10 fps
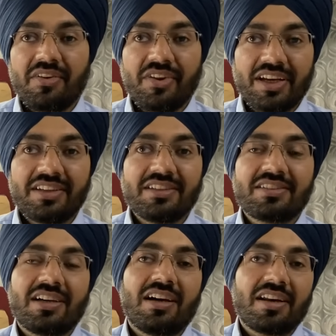
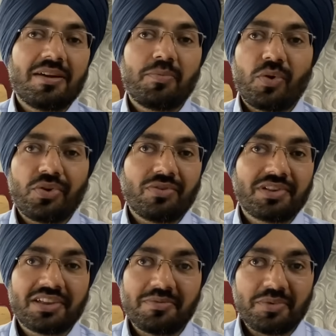Directors are employee of the
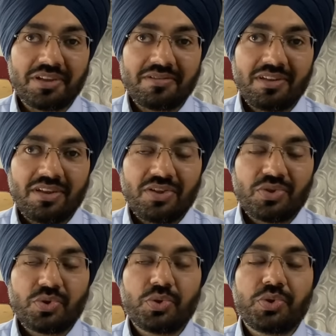company,
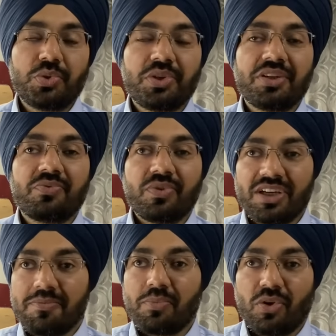so you need 1
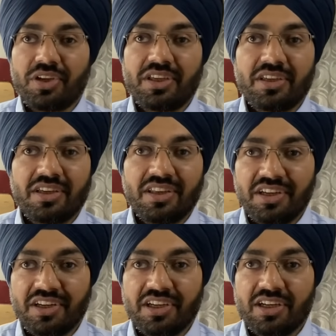employee in
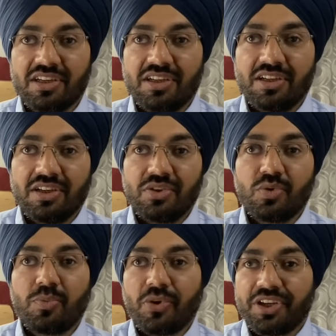India to
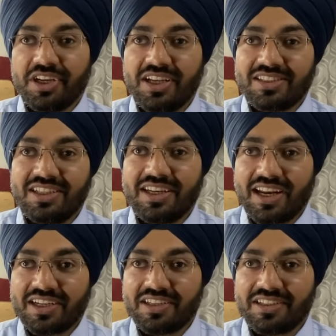appointed as a
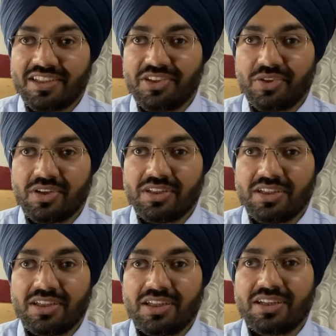director in your
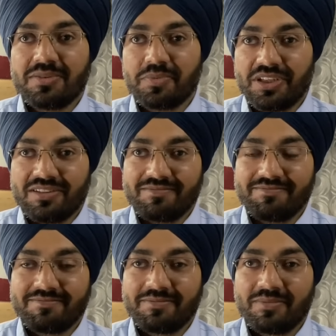company.
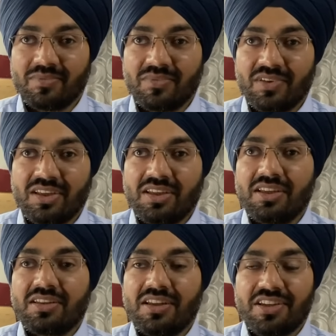
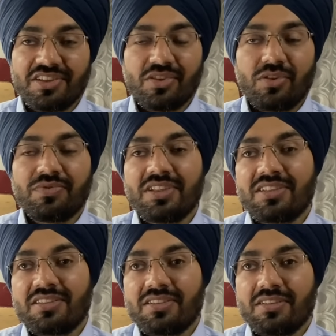The reason of
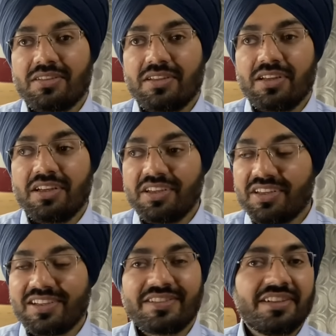this Indian
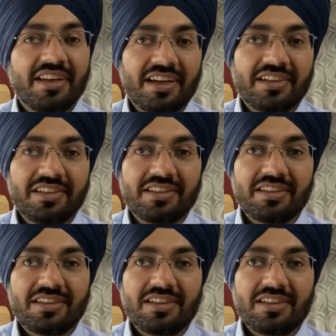resident director